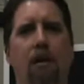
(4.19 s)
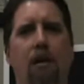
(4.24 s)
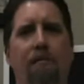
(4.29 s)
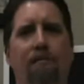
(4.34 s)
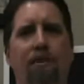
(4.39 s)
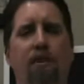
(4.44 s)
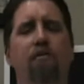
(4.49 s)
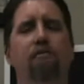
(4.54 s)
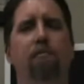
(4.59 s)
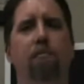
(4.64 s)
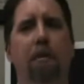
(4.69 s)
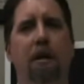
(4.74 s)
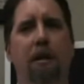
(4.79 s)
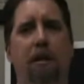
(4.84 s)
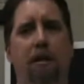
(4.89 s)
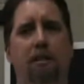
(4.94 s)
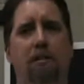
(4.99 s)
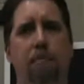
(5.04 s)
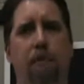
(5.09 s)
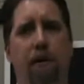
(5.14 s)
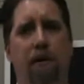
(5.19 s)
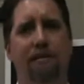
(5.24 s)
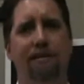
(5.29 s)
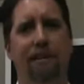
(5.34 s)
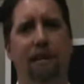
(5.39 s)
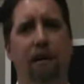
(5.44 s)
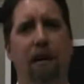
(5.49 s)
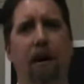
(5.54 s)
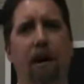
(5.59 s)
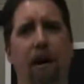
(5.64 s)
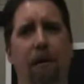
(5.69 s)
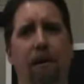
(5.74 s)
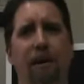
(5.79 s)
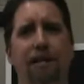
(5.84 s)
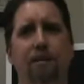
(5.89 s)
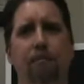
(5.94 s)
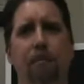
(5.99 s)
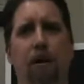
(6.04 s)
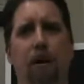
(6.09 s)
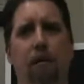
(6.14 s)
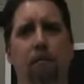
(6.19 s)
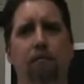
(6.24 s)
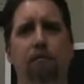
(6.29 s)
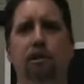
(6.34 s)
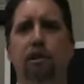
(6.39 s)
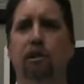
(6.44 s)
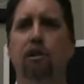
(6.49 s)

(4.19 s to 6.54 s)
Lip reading: If you've been experiencing IRS problems,